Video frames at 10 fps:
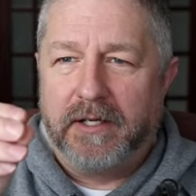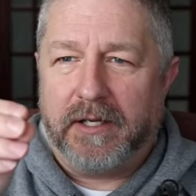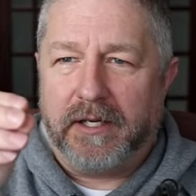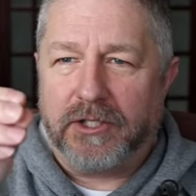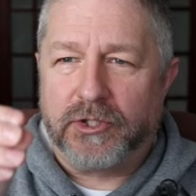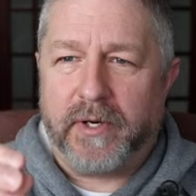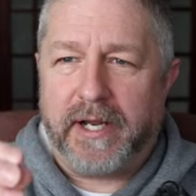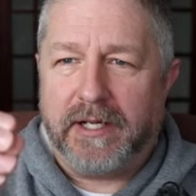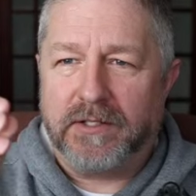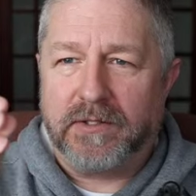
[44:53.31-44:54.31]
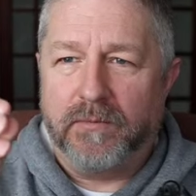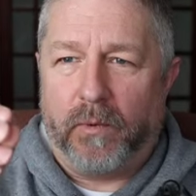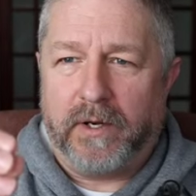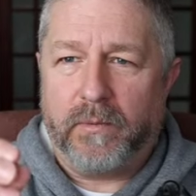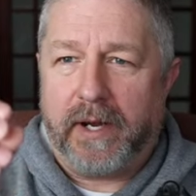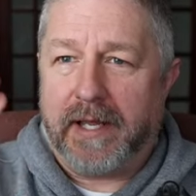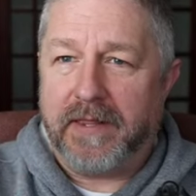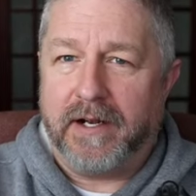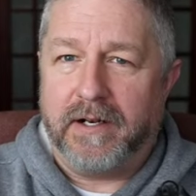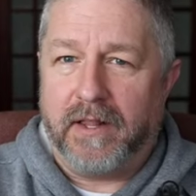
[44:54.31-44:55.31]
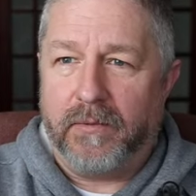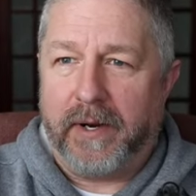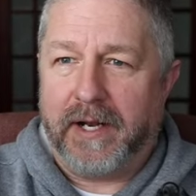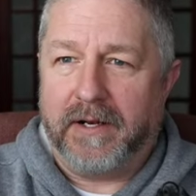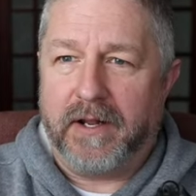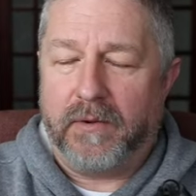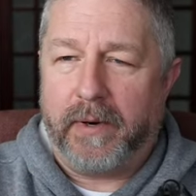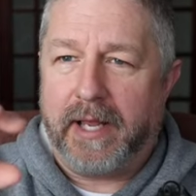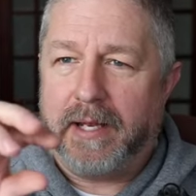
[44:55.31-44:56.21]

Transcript: he trains one way and then another way and another way.